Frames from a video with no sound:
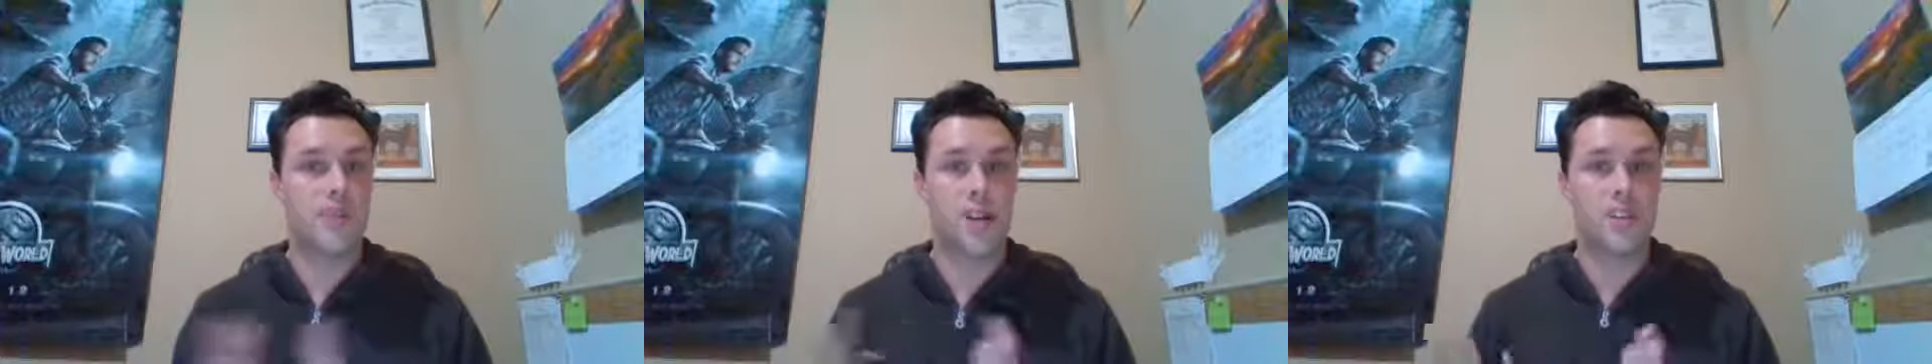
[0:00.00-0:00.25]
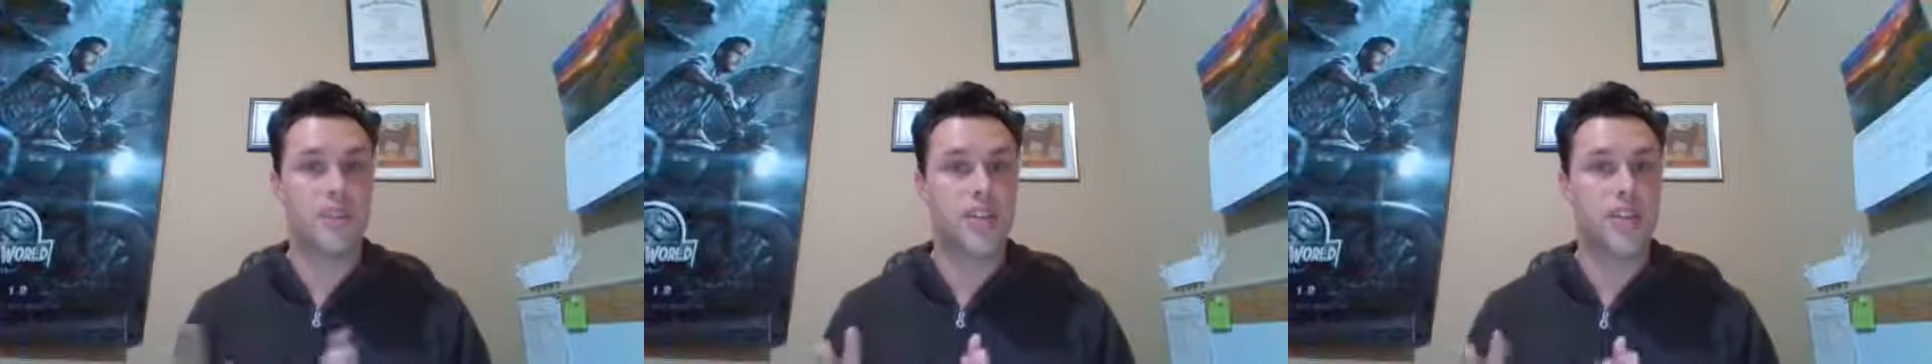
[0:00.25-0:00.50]
I'm
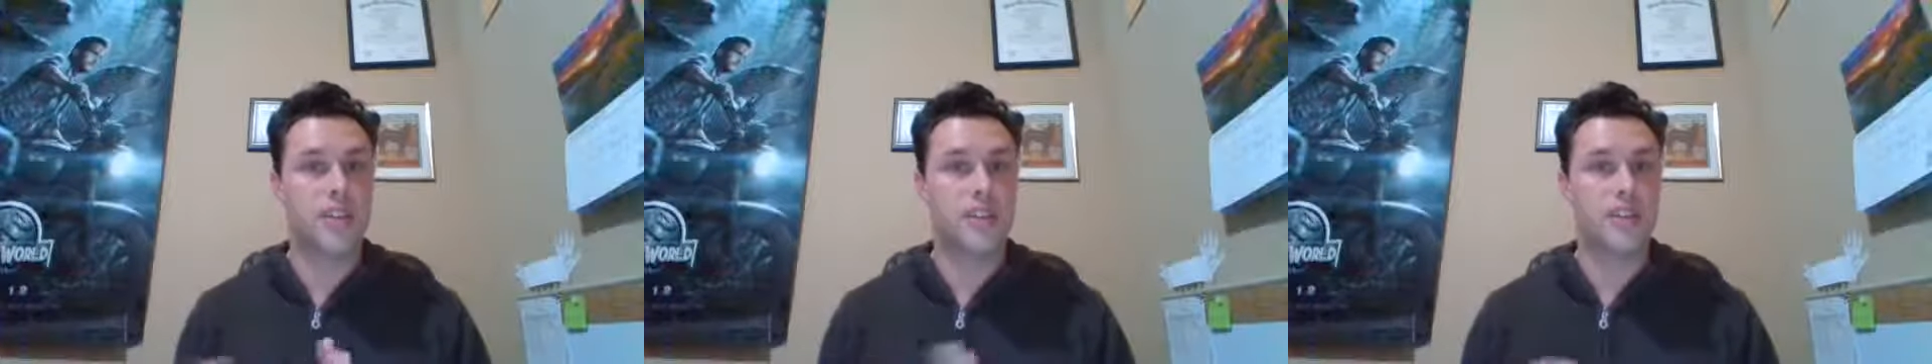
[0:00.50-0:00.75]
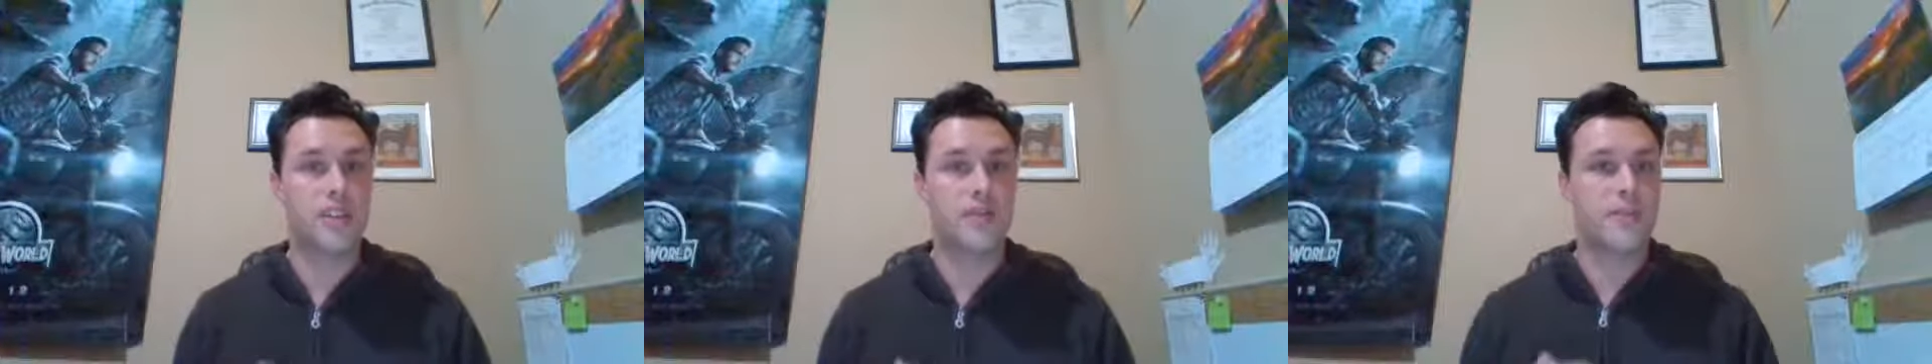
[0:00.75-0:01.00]
not
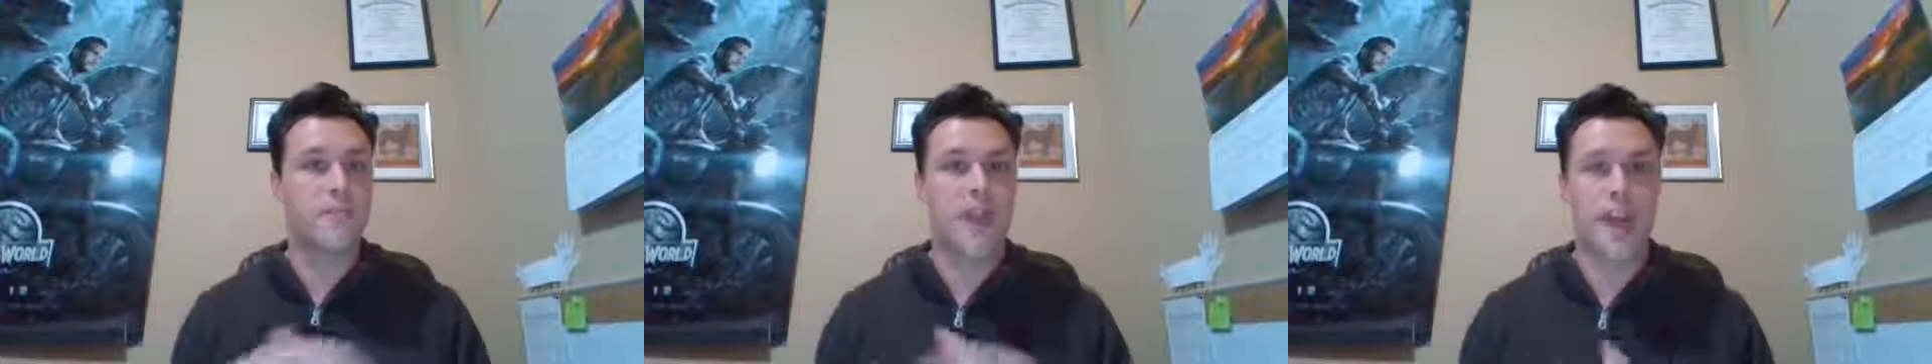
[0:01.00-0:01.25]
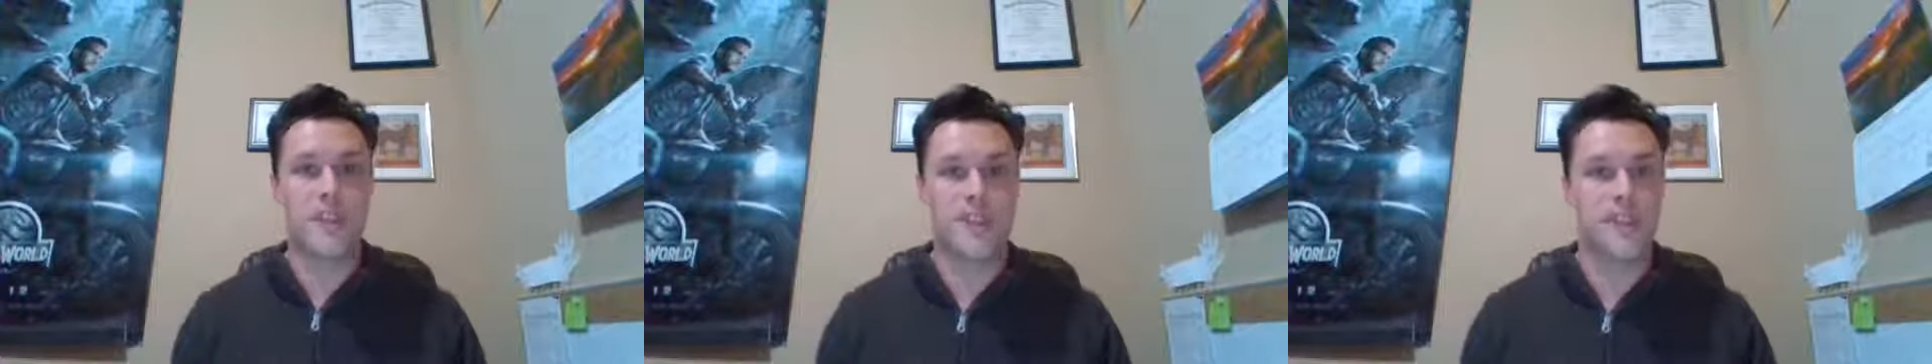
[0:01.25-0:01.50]
saying that something
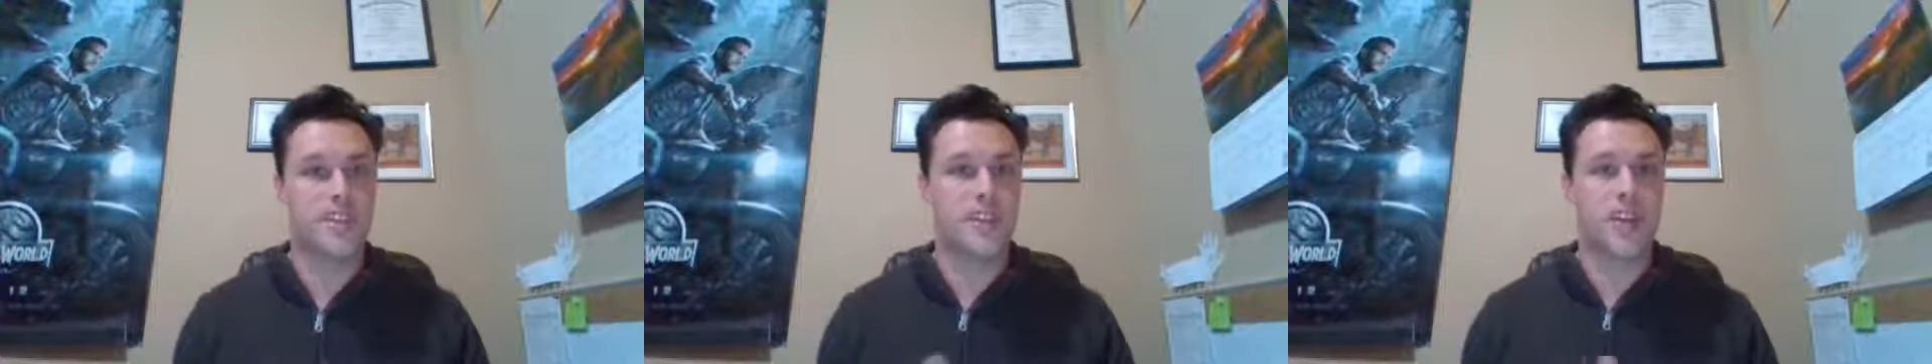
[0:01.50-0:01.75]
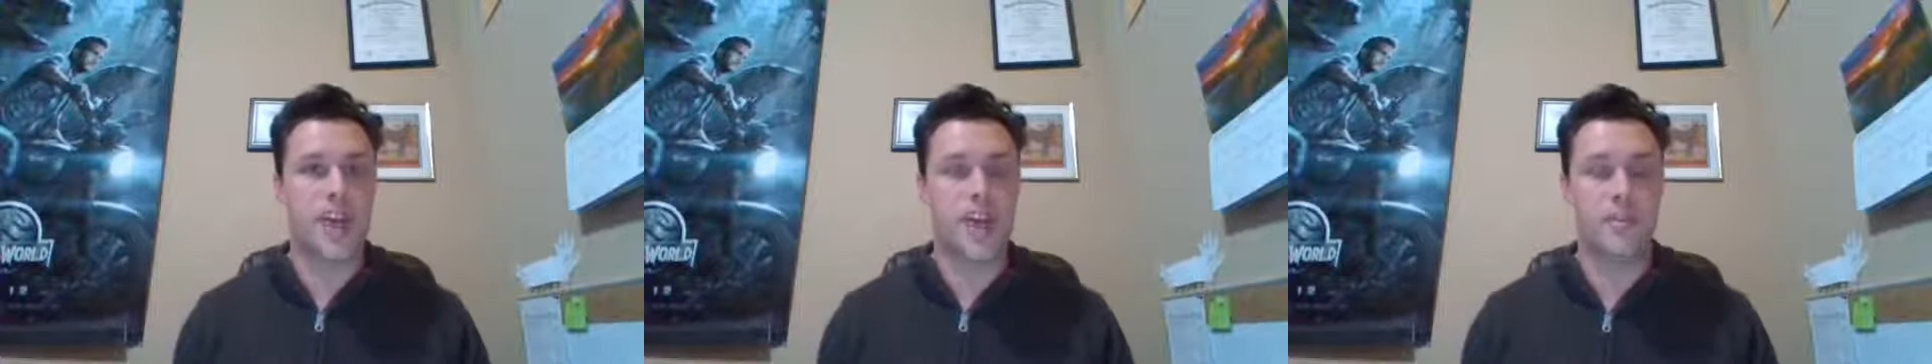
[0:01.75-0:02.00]
magic is
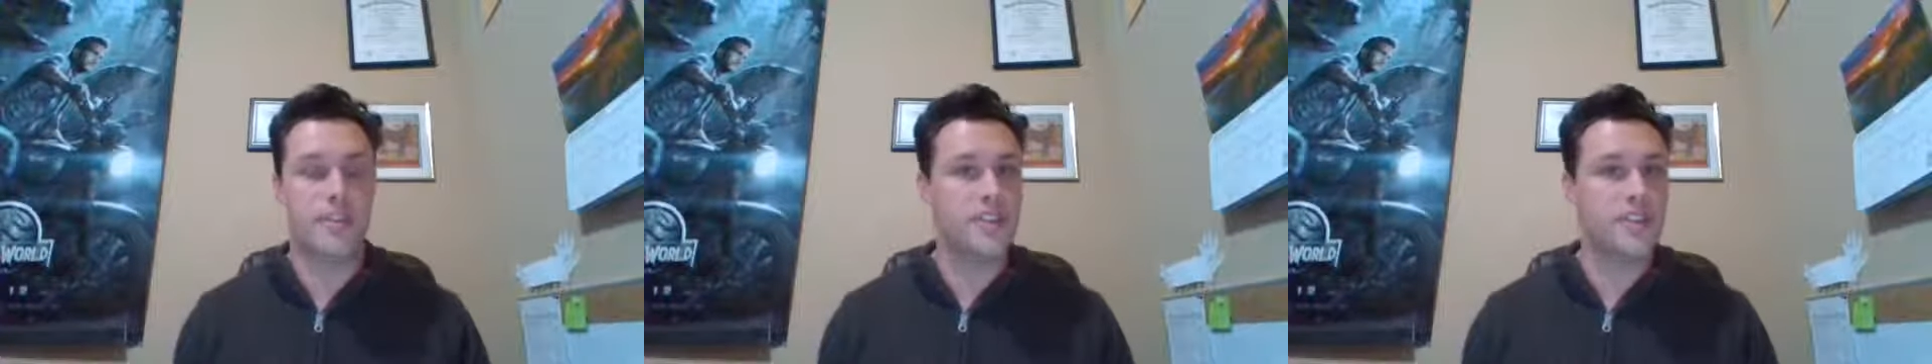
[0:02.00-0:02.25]
going to happen.